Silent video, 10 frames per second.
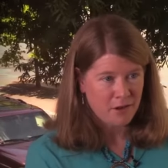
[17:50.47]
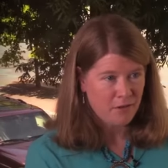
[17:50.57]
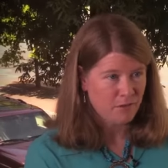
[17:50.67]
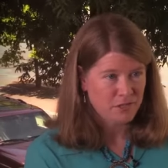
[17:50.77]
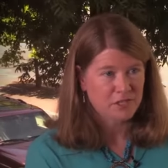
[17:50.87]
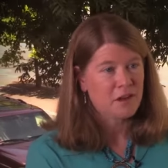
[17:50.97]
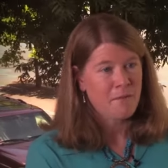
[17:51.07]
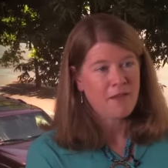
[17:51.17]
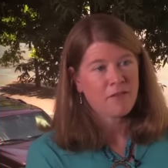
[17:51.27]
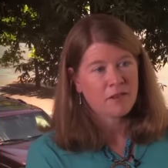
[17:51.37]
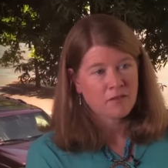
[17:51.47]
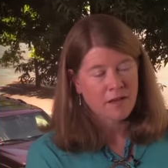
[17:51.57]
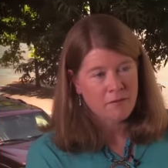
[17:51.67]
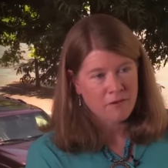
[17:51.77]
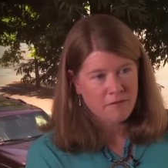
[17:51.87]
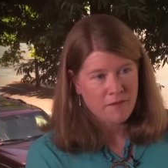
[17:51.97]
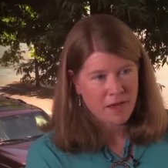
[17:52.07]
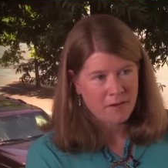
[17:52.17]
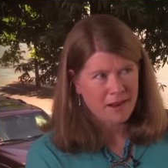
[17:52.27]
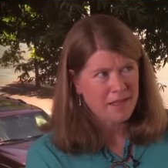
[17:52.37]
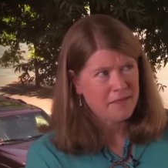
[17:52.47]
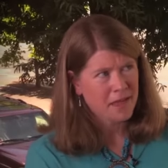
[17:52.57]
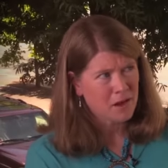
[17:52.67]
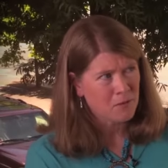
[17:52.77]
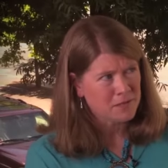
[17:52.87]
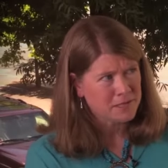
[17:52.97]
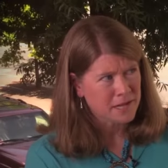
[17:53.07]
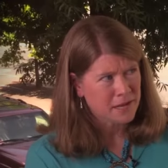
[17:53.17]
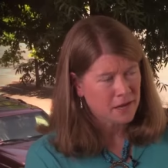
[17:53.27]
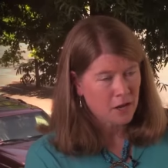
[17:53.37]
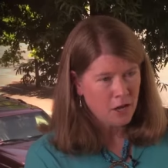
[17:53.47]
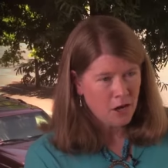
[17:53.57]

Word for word: you know there was just an amazing discovery found i think it was in